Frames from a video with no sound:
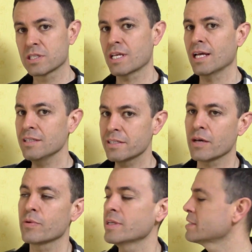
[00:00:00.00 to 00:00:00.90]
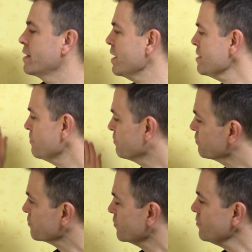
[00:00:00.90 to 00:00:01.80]
suns that we did today.
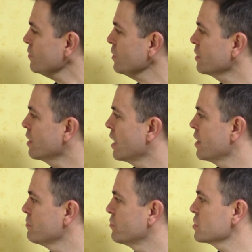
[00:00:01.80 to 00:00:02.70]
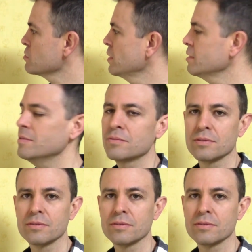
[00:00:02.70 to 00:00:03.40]
First one,